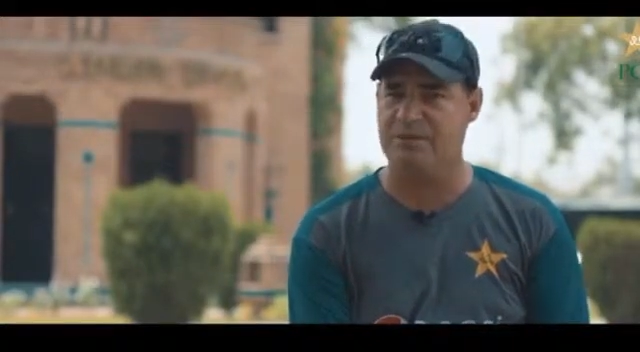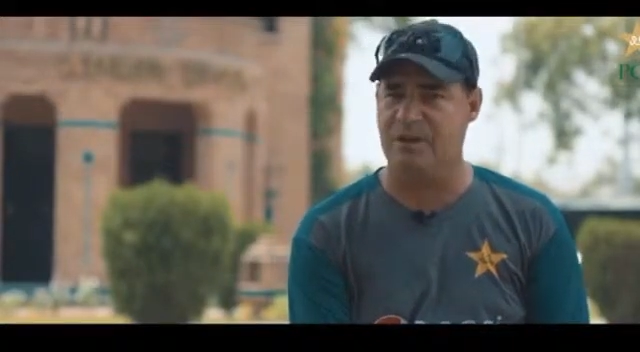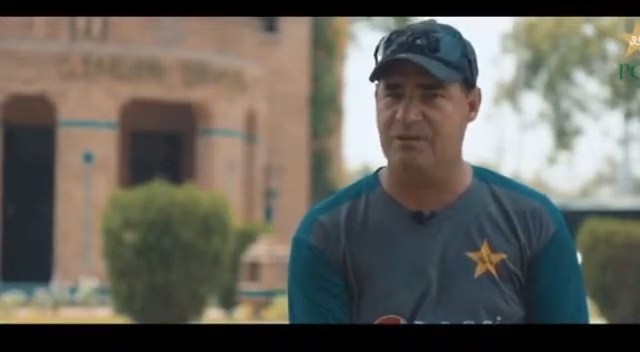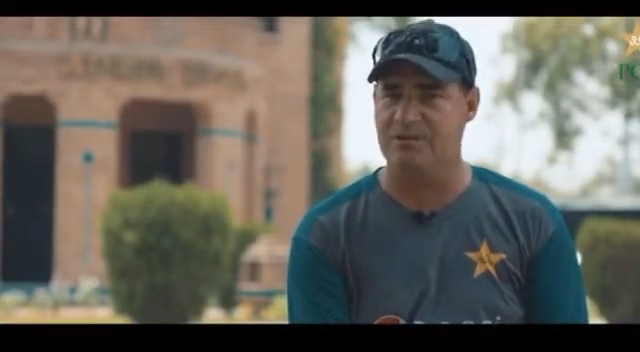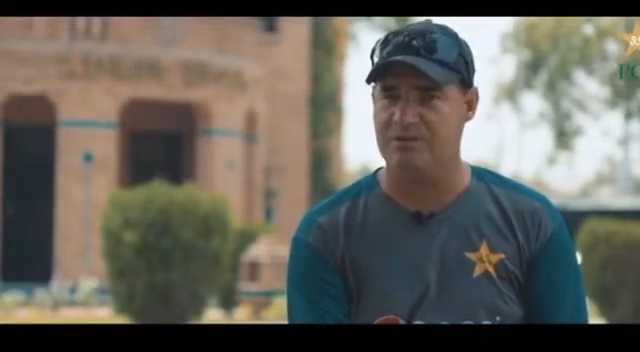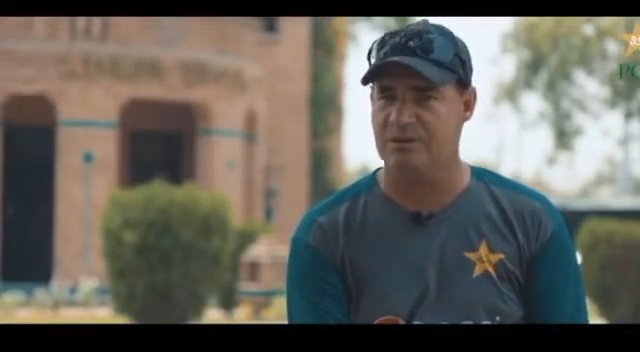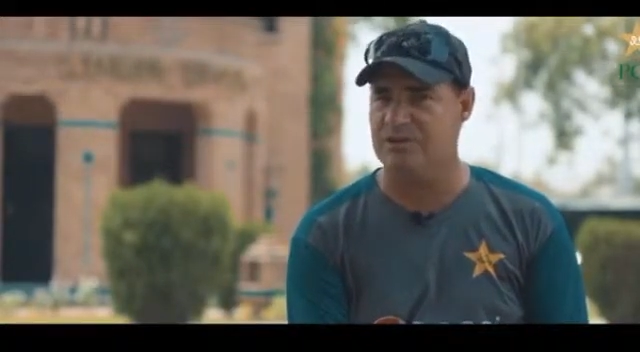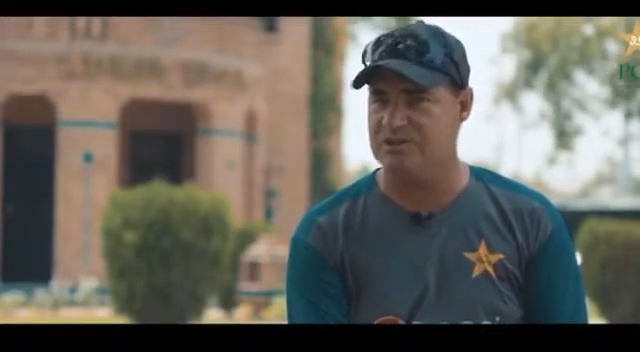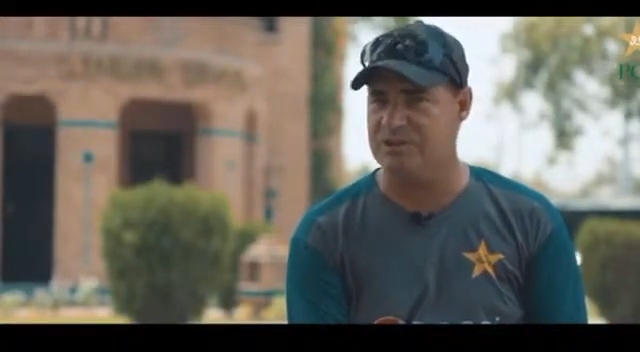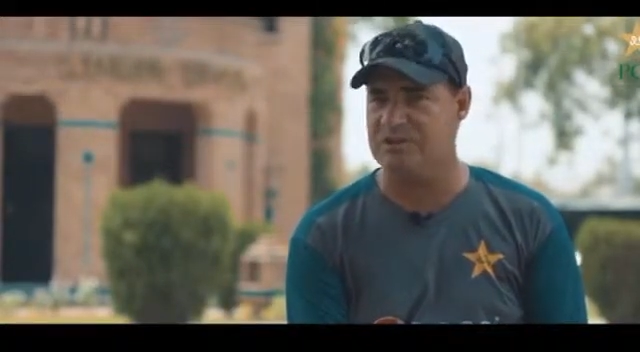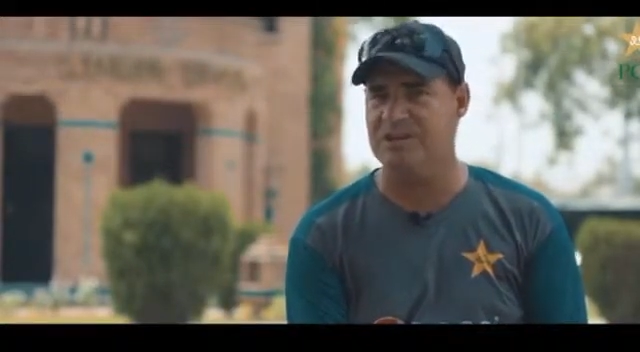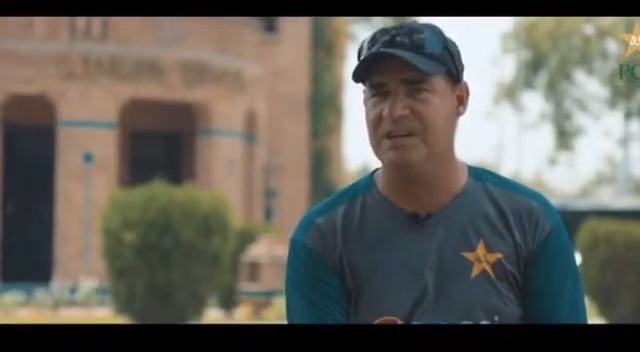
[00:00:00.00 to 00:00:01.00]
So
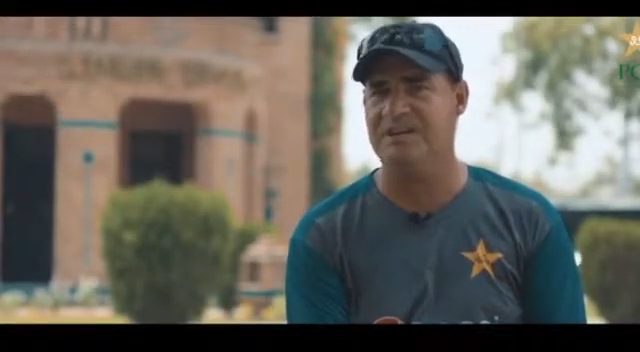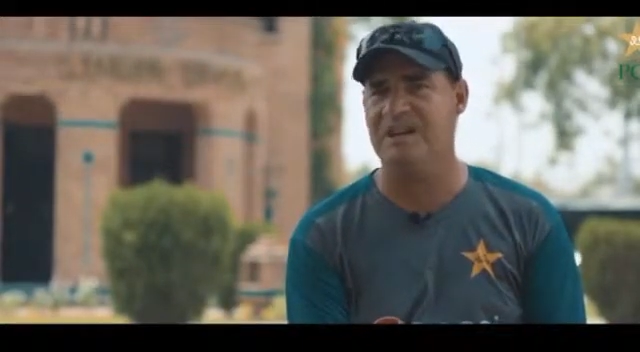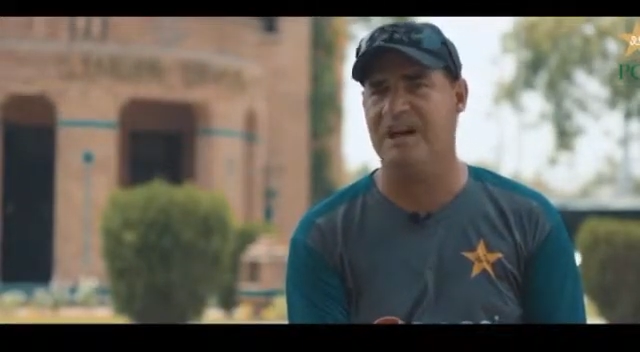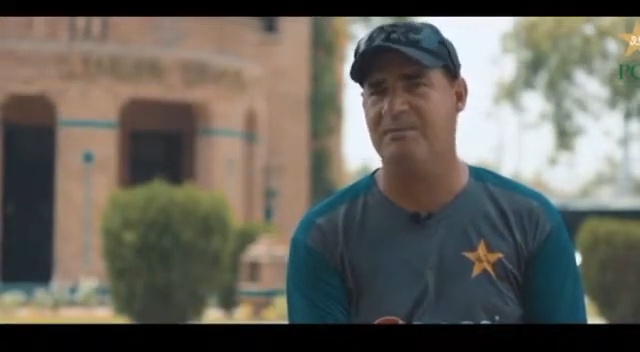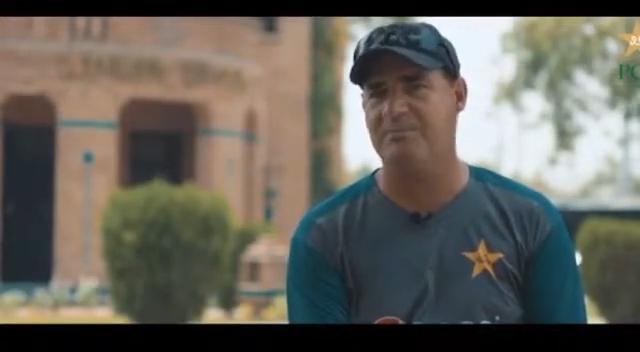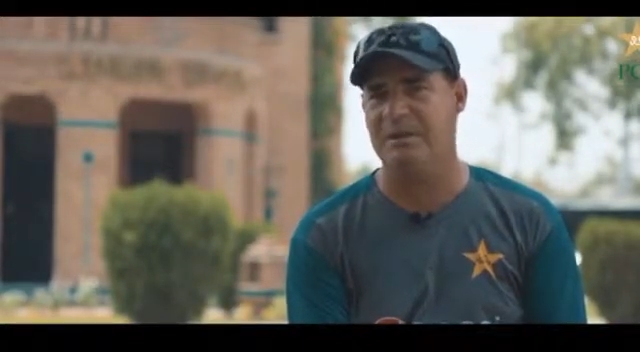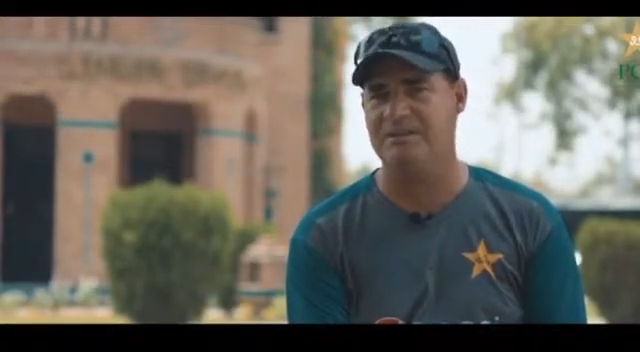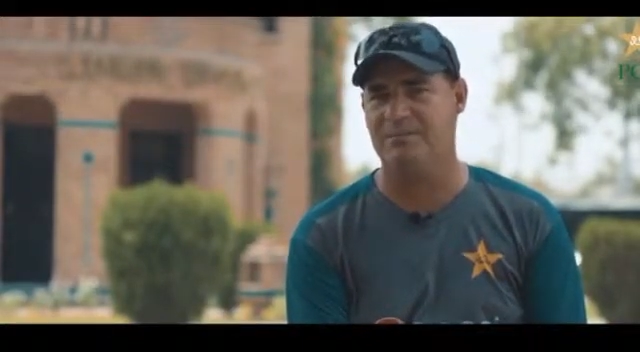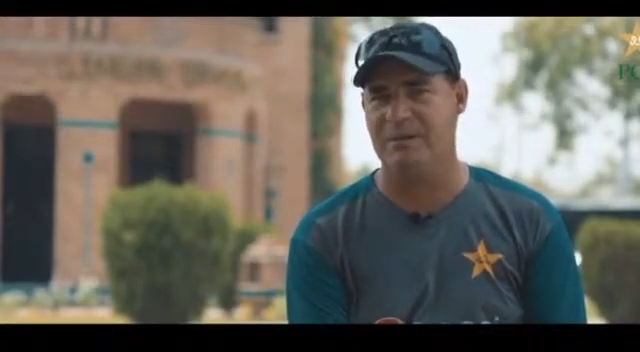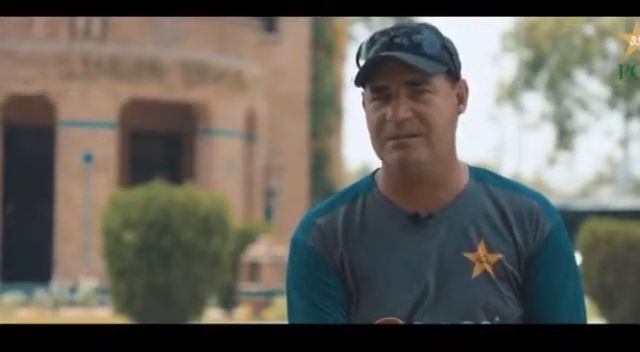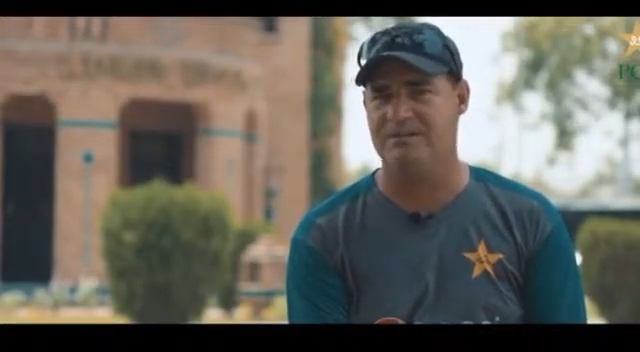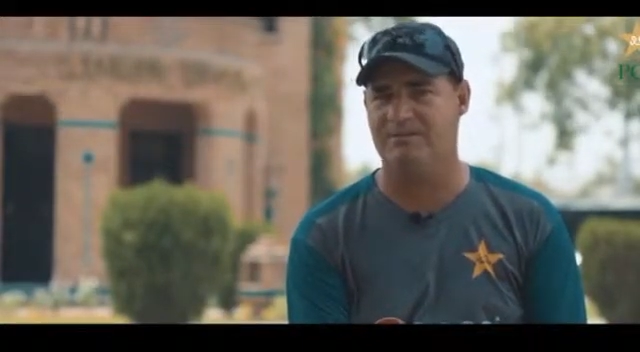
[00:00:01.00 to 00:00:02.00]
nutrition and diet plays
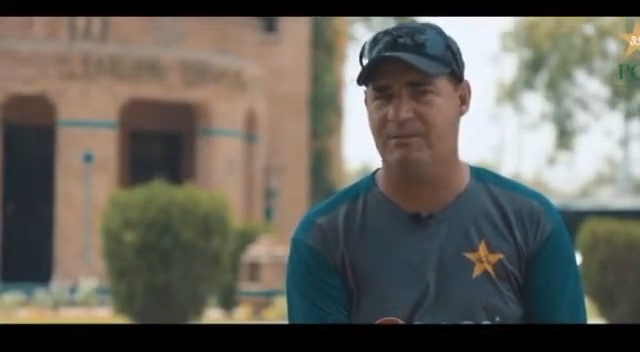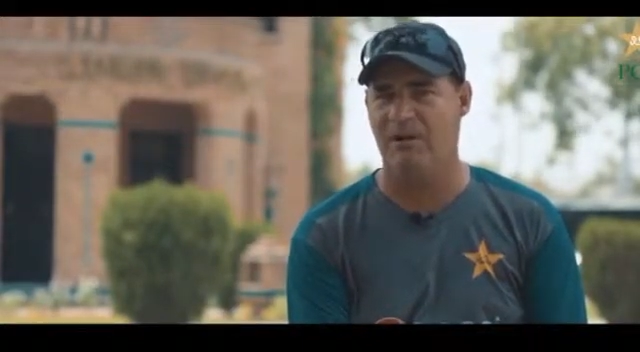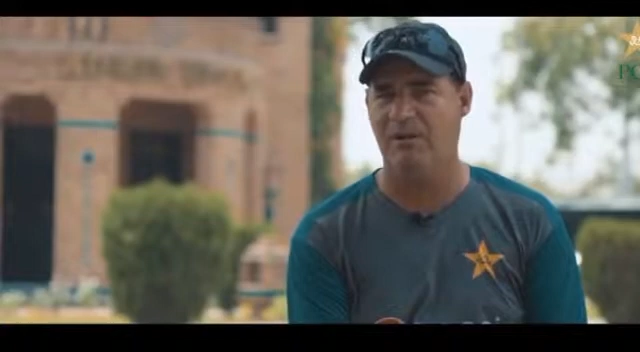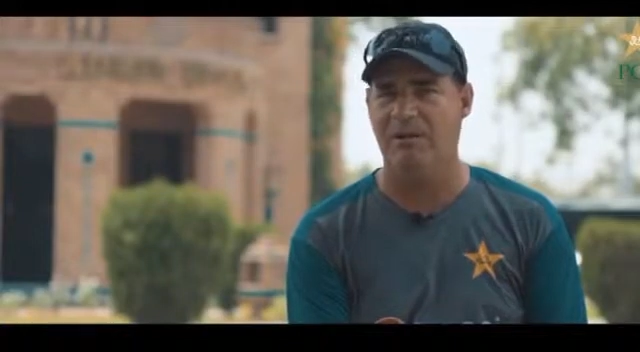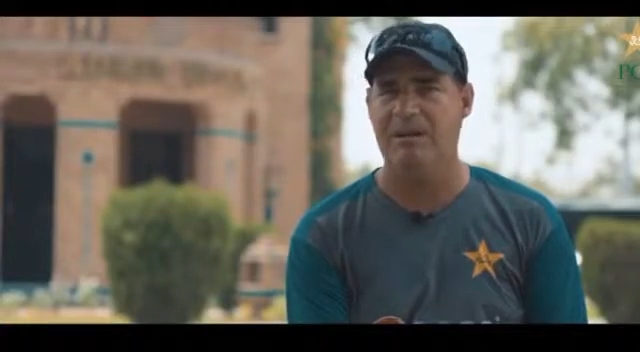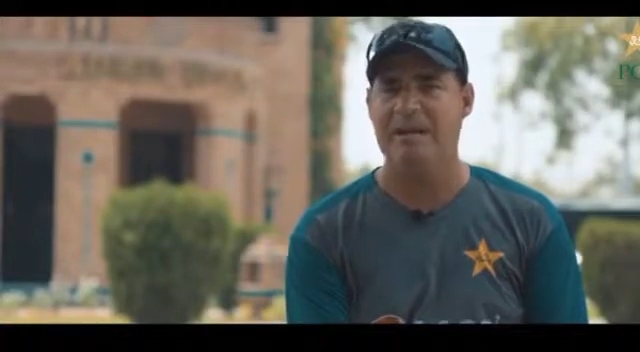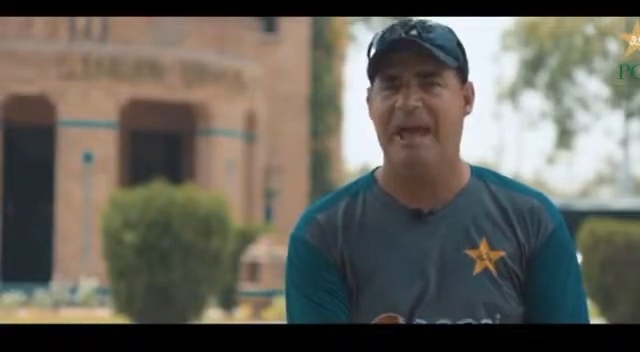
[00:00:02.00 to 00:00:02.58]
a massive role,